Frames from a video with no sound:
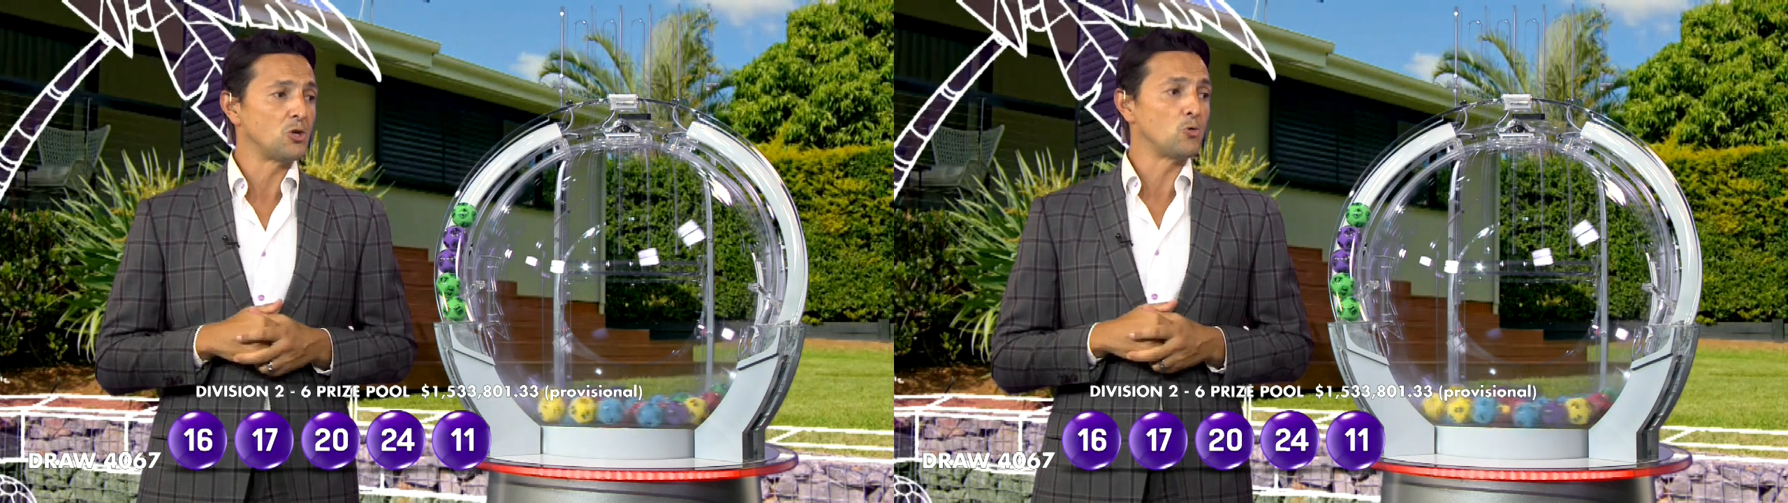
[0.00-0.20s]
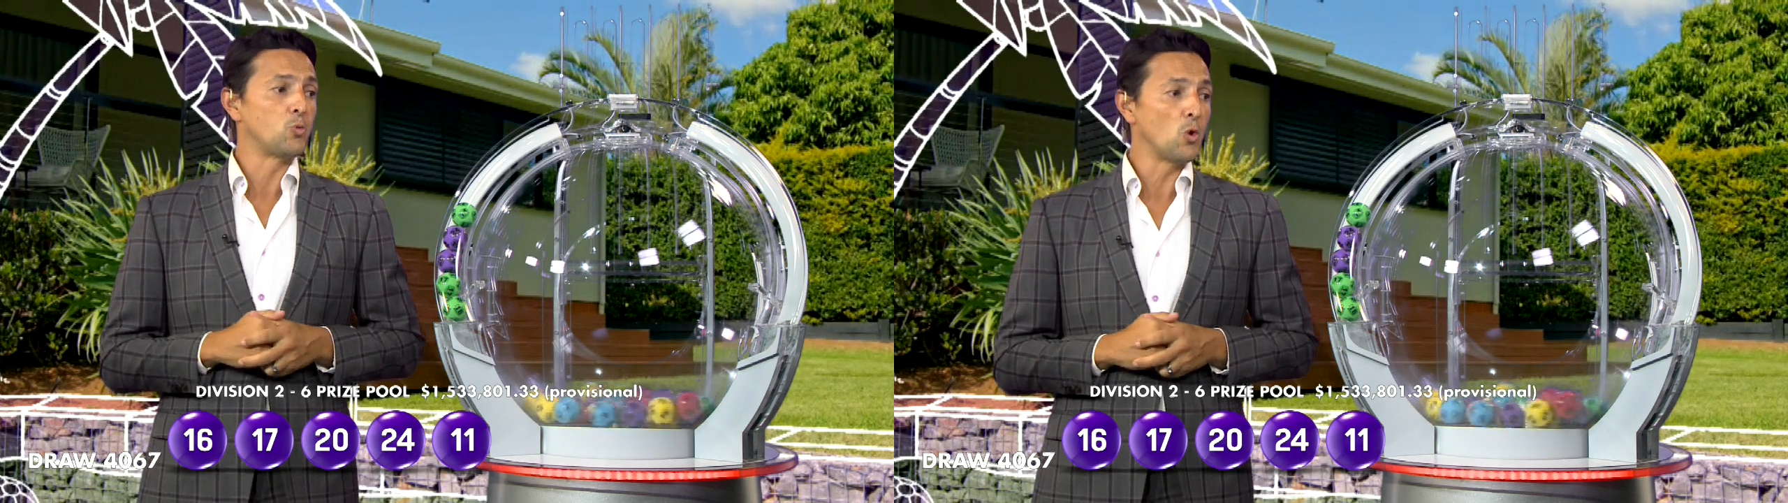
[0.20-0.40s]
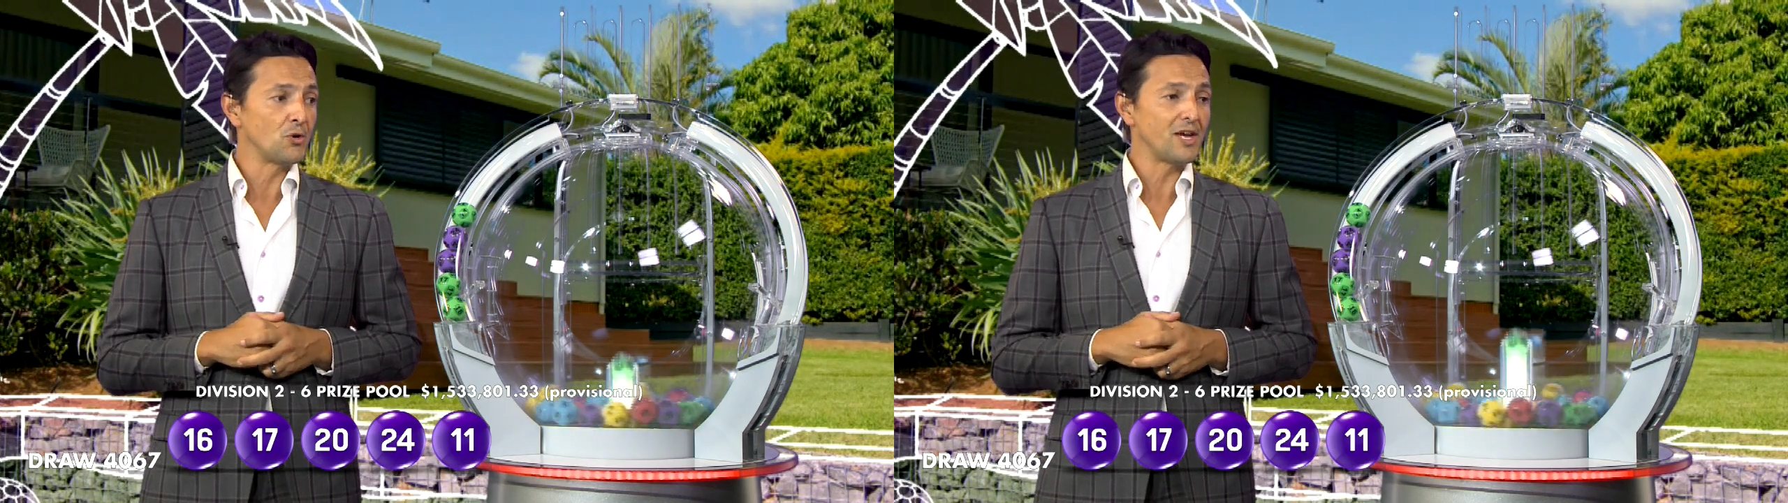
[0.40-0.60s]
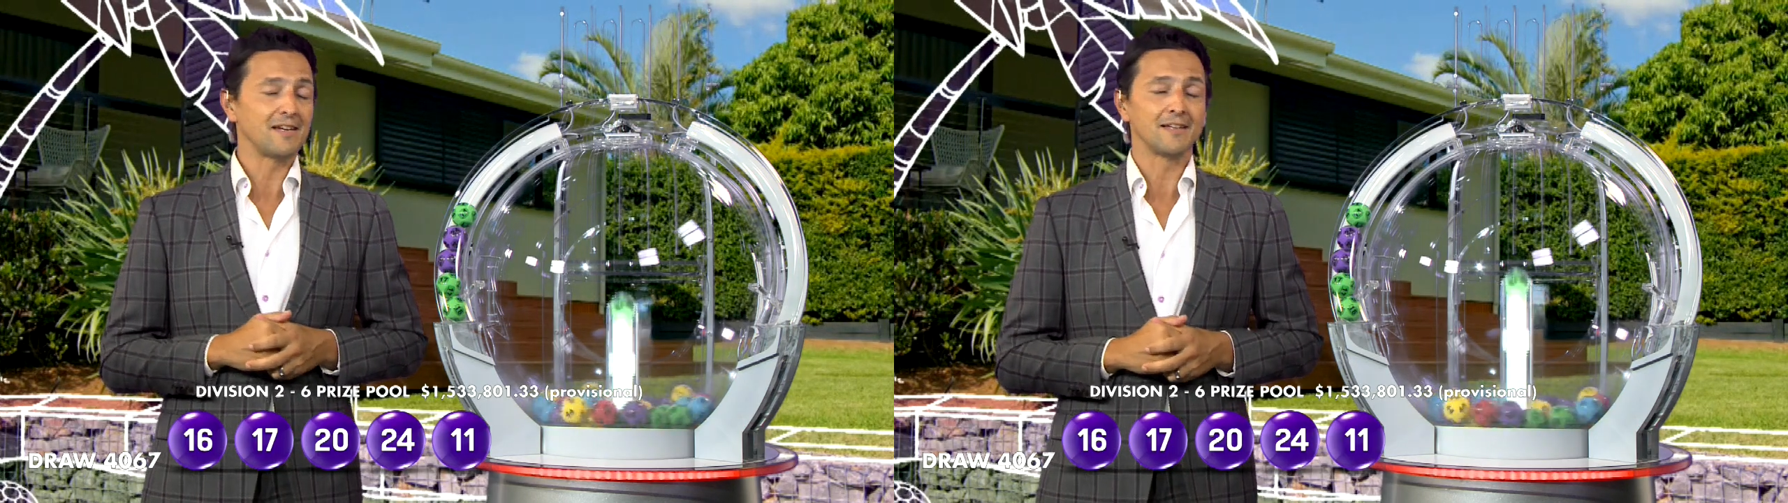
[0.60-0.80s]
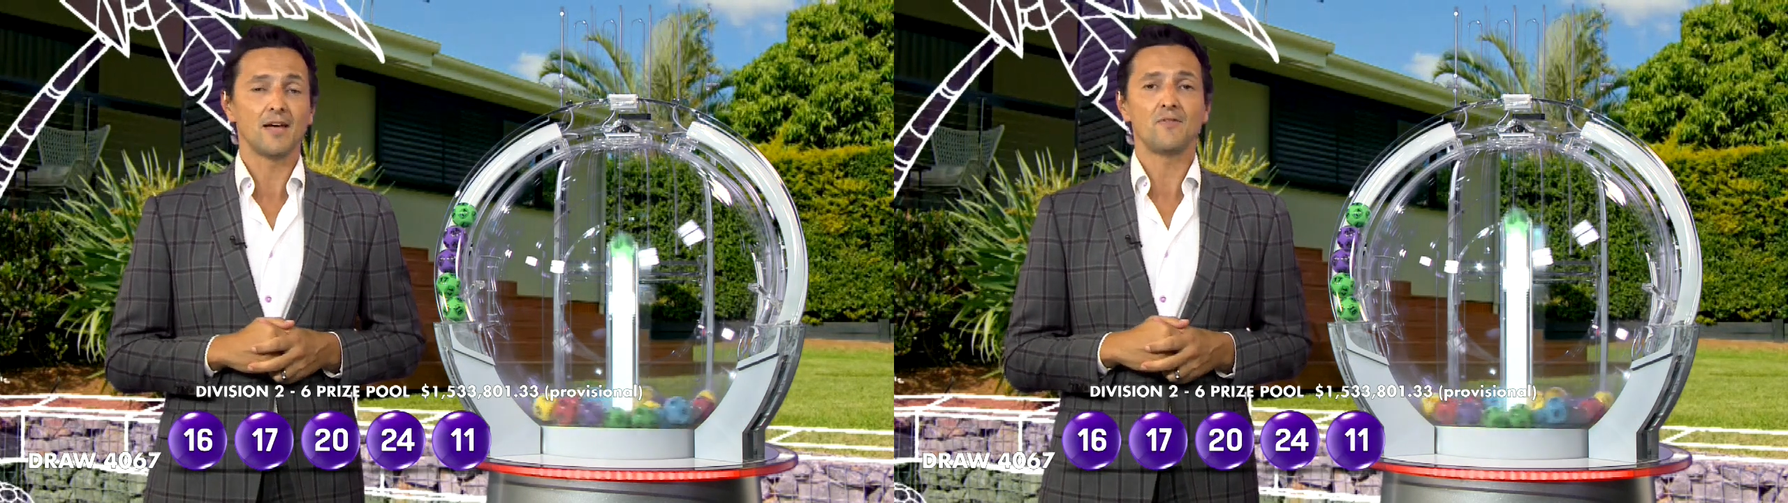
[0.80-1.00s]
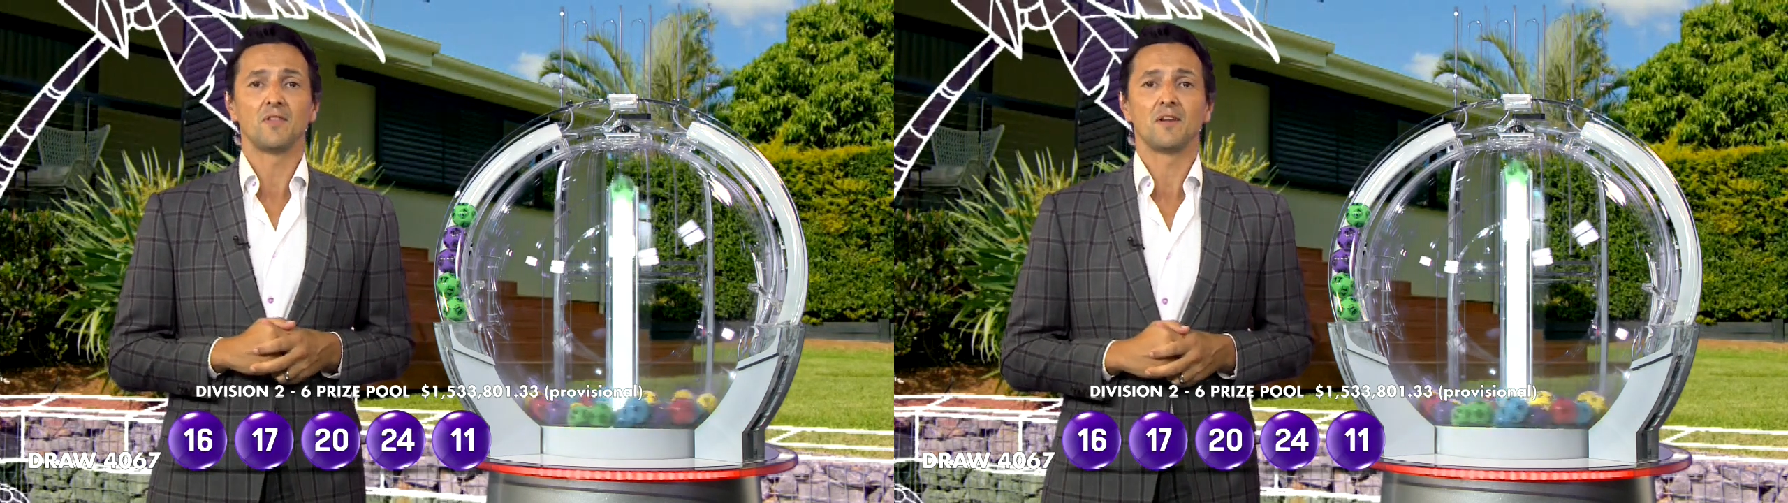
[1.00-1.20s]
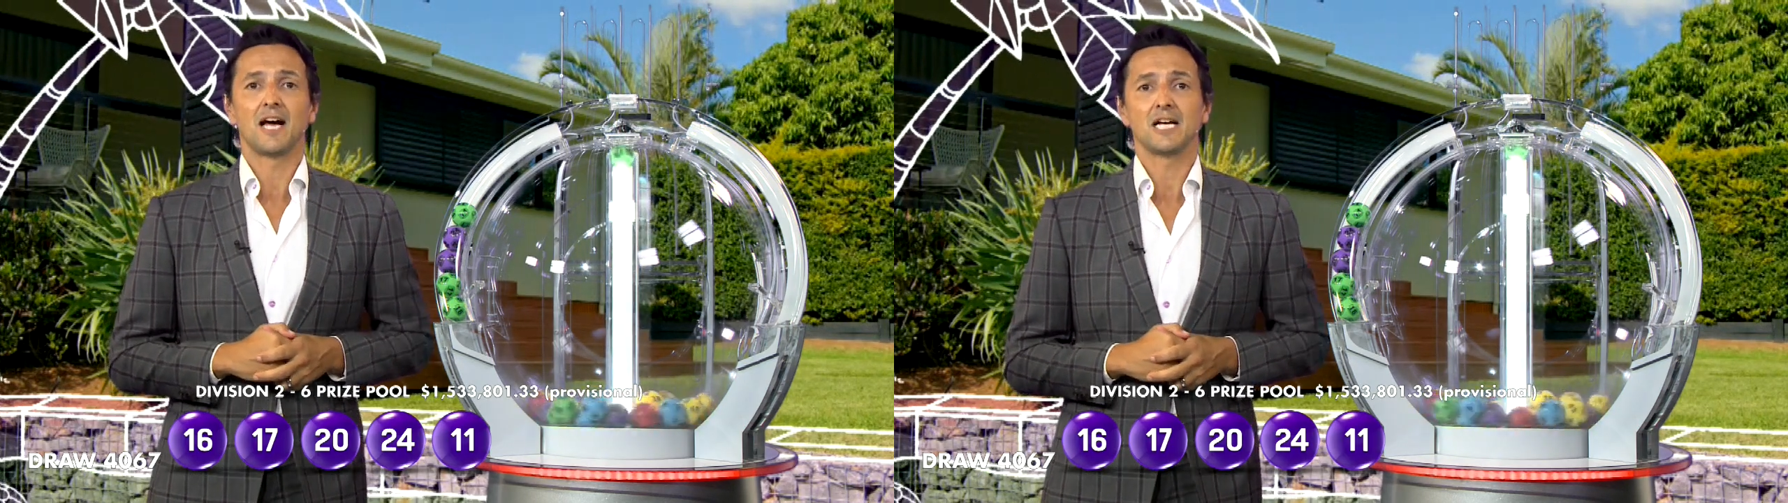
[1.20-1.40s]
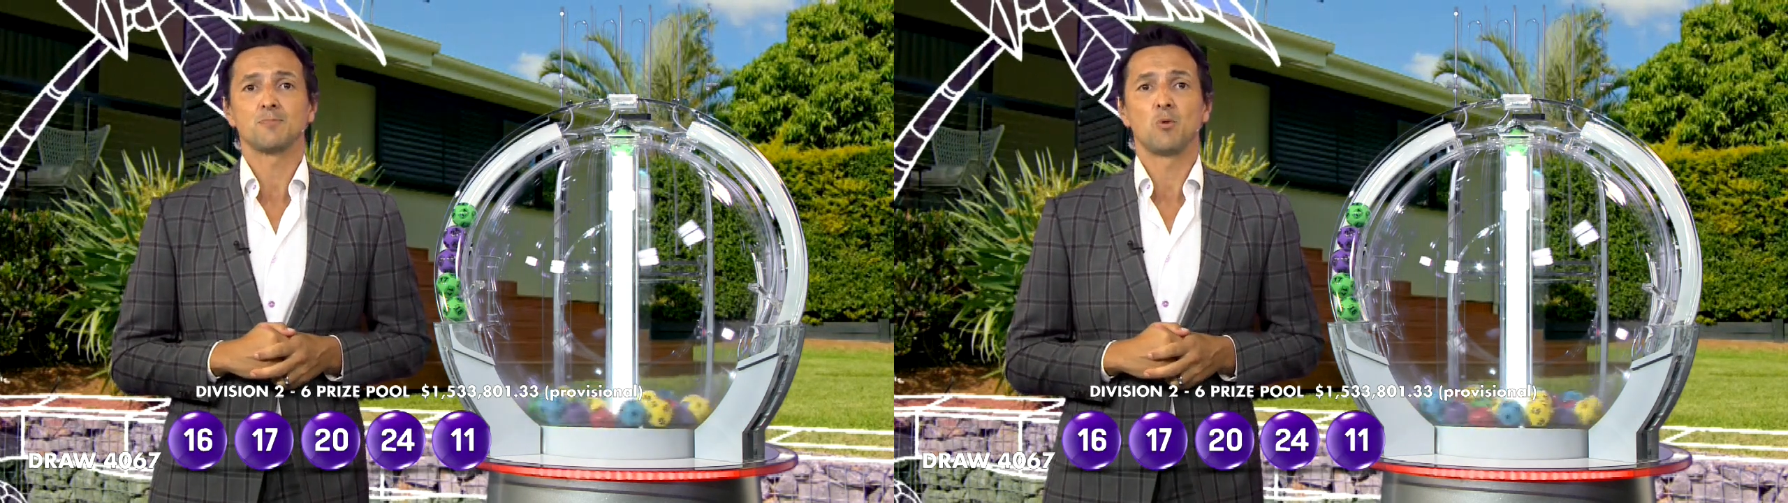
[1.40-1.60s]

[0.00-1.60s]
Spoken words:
You will need 11 on the last